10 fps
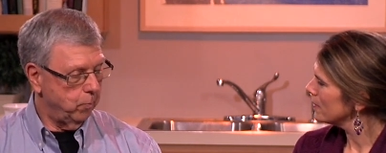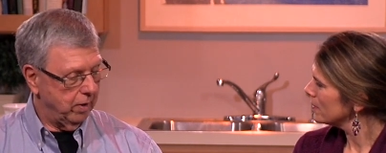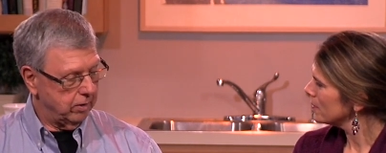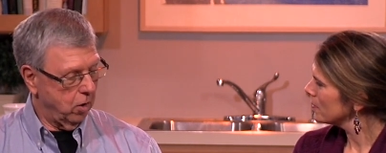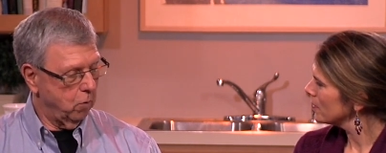
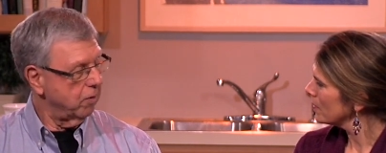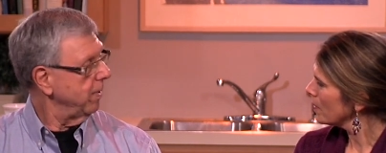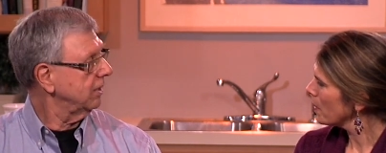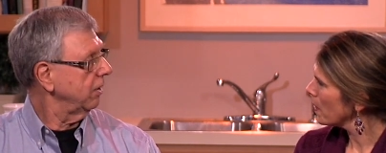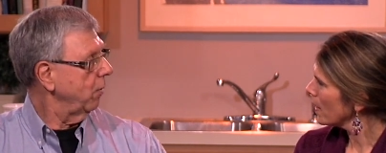Speaker 1: when you
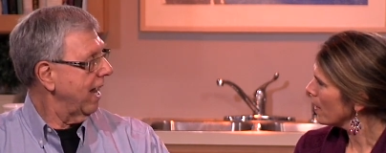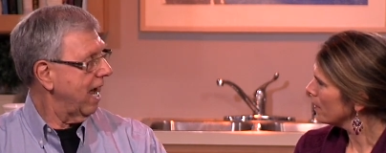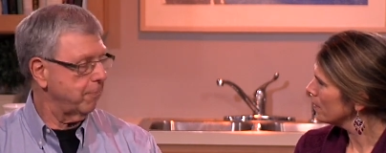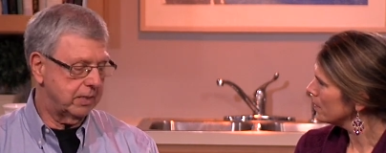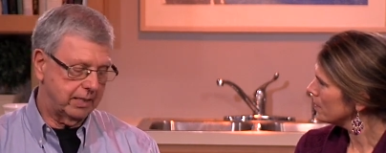overmix it, what
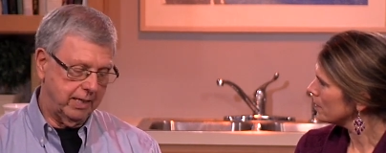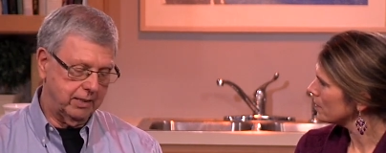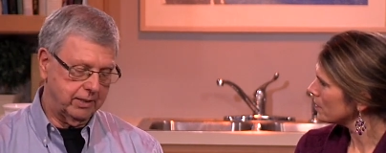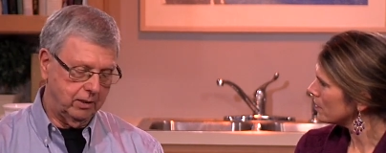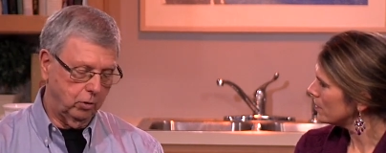happens
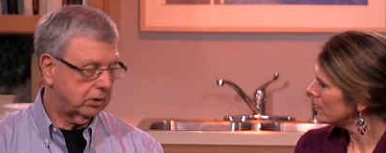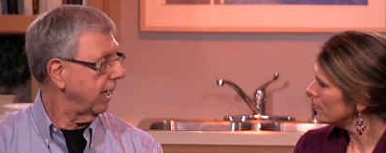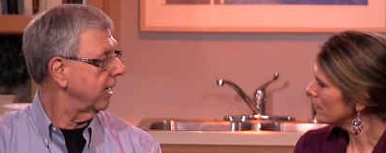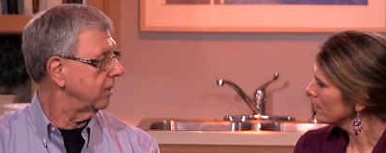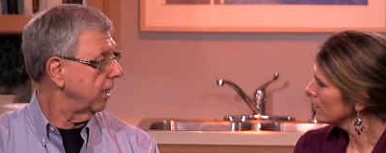is it looks
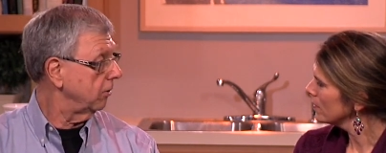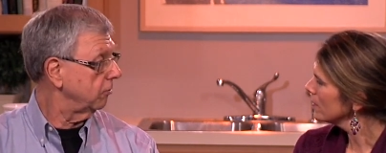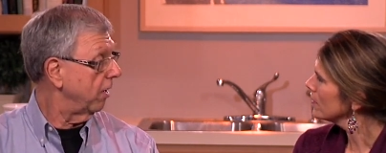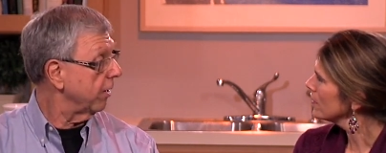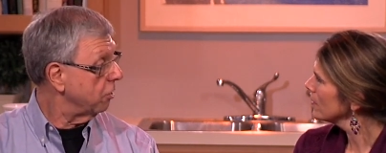like it turns very